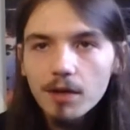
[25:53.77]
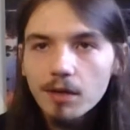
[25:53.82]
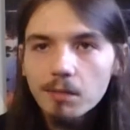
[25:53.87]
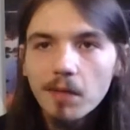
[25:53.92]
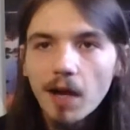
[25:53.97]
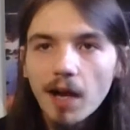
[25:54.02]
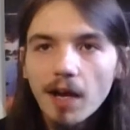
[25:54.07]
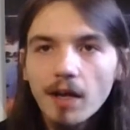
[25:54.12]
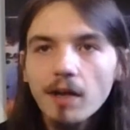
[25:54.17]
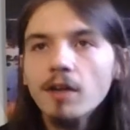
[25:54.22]
in
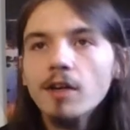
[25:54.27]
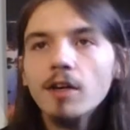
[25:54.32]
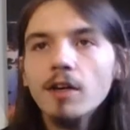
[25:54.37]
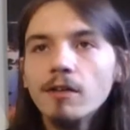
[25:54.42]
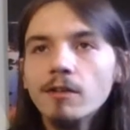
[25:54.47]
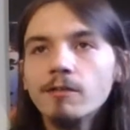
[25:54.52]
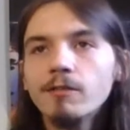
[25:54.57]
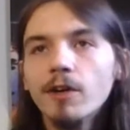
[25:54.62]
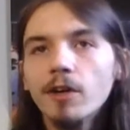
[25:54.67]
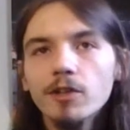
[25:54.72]
my
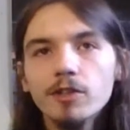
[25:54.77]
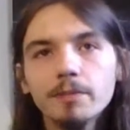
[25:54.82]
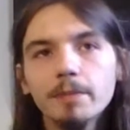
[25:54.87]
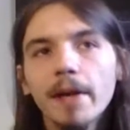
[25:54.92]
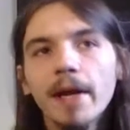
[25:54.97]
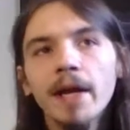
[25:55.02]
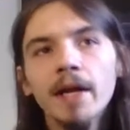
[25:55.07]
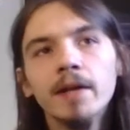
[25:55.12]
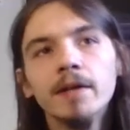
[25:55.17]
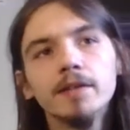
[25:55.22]
first
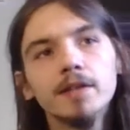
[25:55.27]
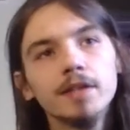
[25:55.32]
band.